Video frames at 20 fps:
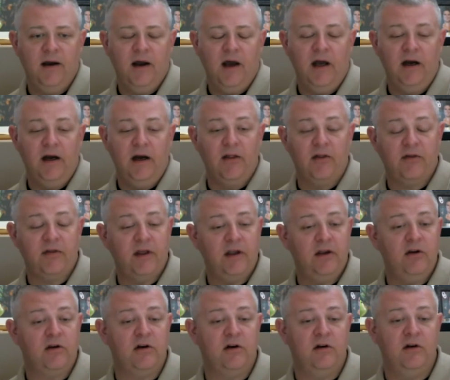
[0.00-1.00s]
Another thing
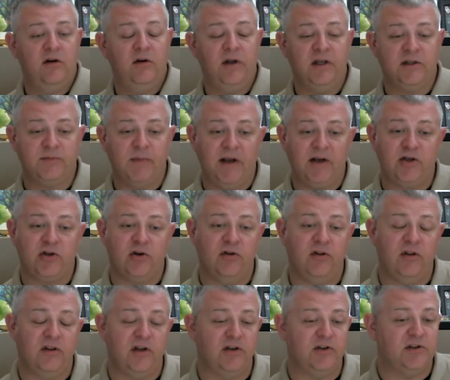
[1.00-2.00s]
you can do is make sure
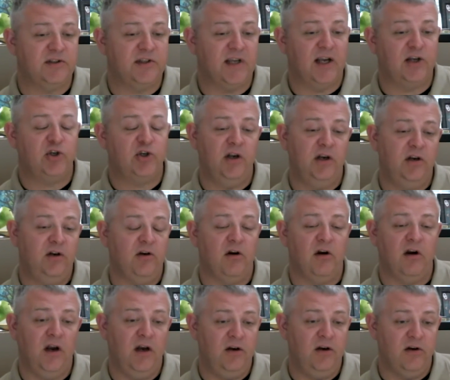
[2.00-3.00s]
that there's a section in
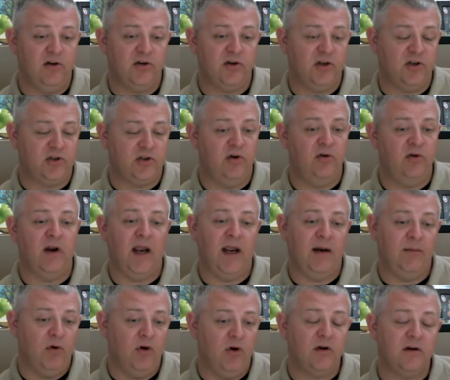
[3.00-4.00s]
your student
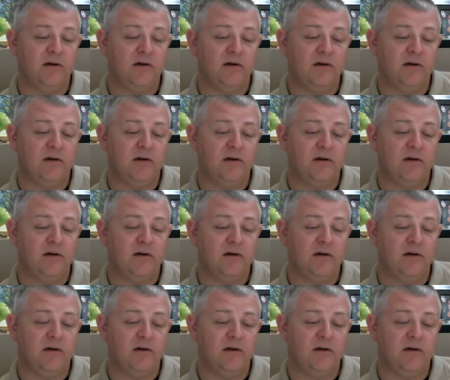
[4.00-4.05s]
handbook.